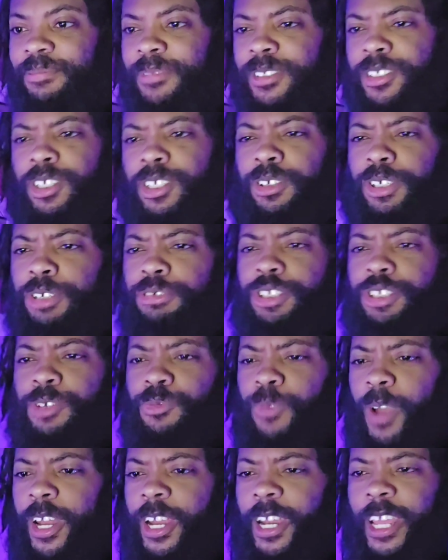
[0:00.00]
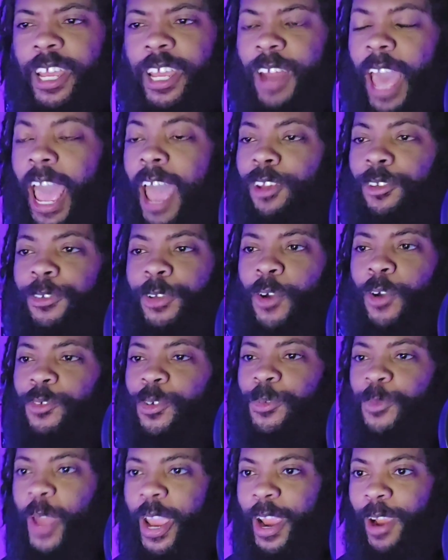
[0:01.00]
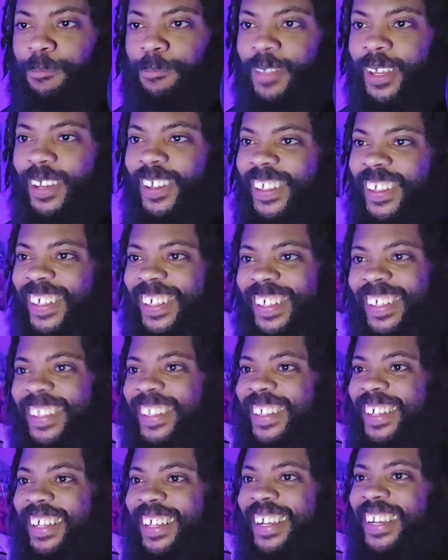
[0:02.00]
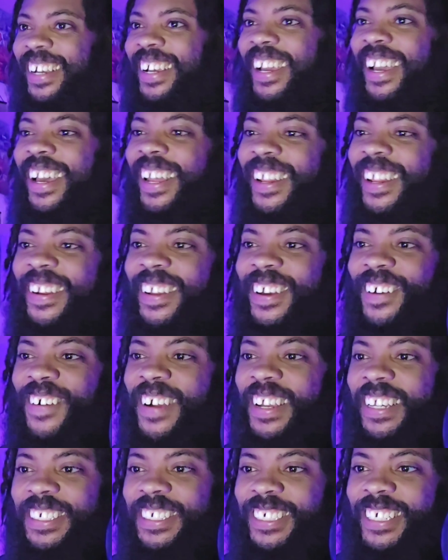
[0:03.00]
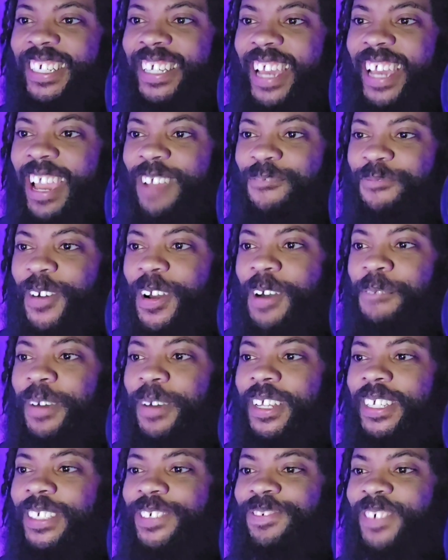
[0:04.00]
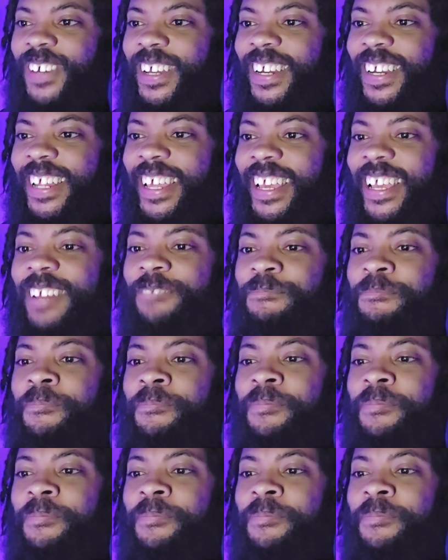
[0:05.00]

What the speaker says: So Yuji running in. I don't know from where. I don't know where Yuji came from, but he's running in.